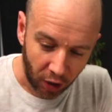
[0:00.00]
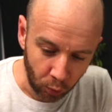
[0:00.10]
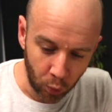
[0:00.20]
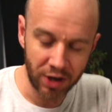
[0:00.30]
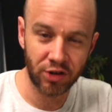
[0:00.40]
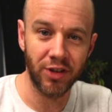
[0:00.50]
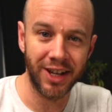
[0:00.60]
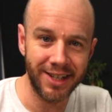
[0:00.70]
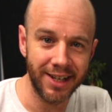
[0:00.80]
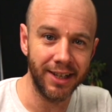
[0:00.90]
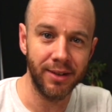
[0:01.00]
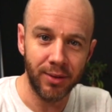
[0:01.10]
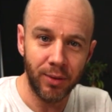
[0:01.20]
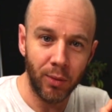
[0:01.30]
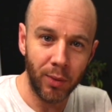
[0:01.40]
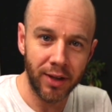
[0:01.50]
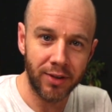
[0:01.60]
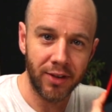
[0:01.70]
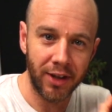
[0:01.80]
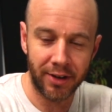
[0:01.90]
I wish they did it
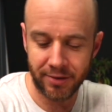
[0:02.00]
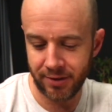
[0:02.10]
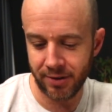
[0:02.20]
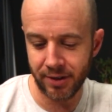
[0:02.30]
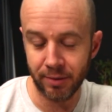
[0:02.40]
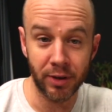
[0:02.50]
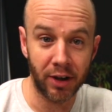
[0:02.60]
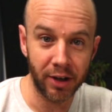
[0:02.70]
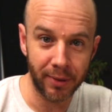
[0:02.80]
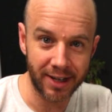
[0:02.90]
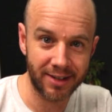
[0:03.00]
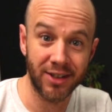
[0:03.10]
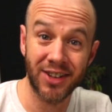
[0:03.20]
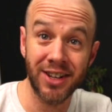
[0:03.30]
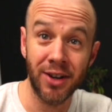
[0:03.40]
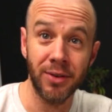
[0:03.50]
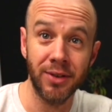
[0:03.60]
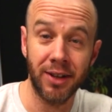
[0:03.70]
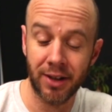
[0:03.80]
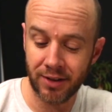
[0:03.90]
with the iPhone and with iOS, because they
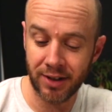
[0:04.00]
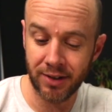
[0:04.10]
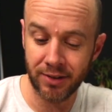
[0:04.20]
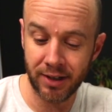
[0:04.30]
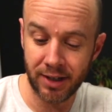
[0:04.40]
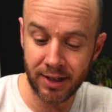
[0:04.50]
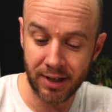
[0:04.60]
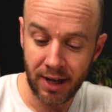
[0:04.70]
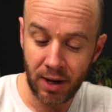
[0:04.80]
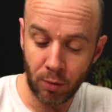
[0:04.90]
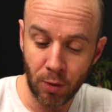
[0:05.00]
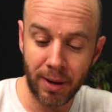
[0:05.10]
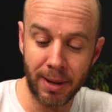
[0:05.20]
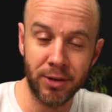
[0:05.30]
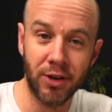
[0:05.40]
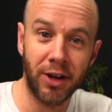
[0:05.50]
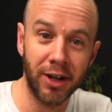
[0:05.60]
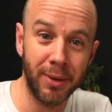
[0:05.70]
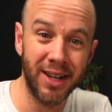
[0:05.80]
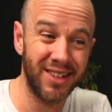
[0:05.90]
don't. I think that the wallpapers on
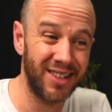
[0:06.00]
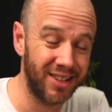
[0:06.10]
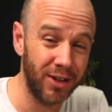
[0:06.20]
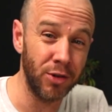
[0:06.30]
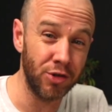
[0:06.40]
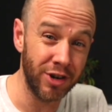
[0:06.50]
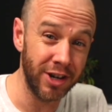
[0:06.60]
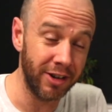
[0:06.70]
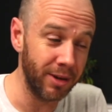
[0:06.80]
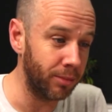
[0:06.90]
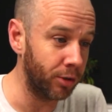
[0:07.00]
iOS are so dreary and